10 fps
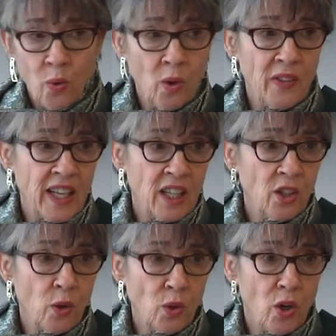or they
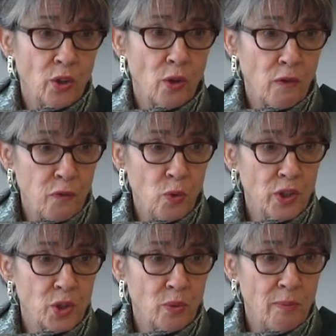can no longer
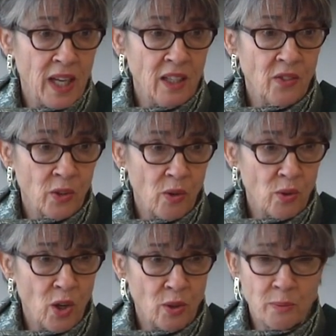afford to remain in their
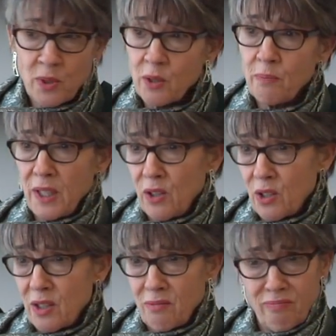own homes
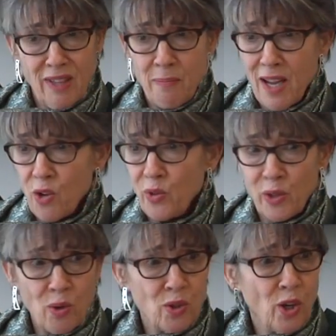because they may own
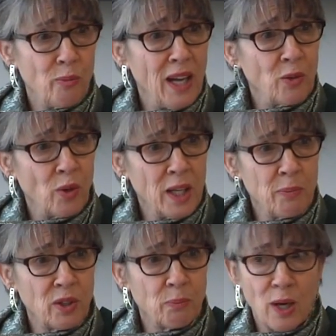their own home
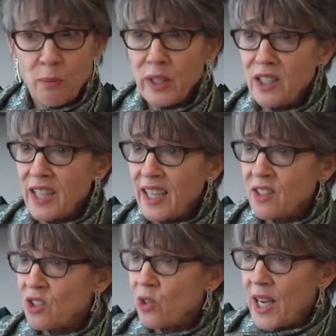outright, but the property
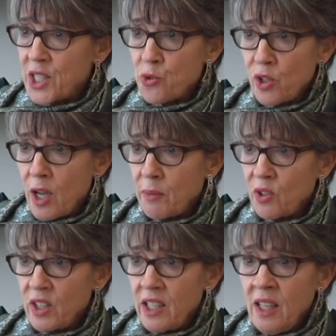taxes are
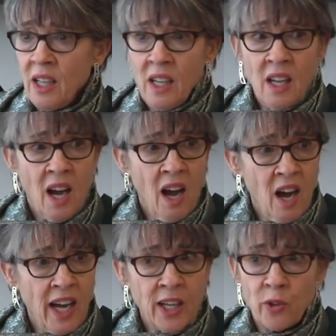astronomically
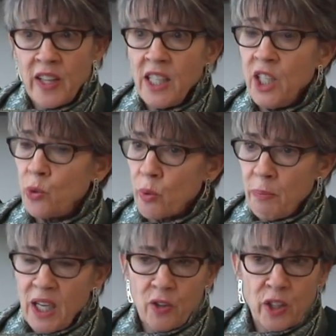high, or they need to
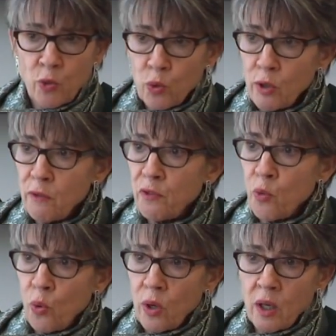repair their roof,
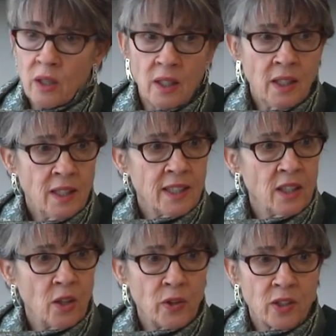or
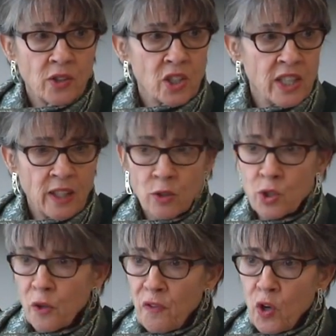their
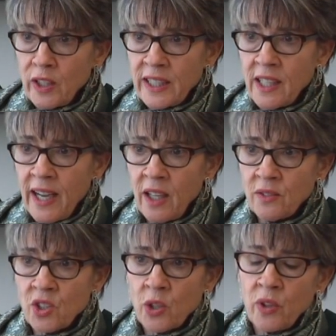stairs are falling
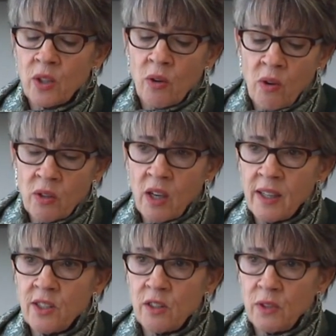down. So there are all
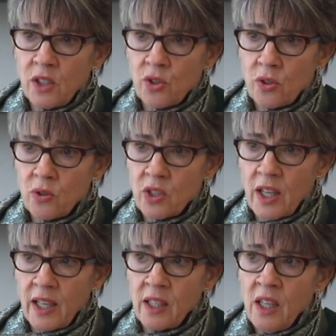kinds of issues
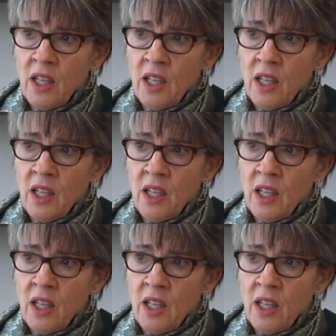that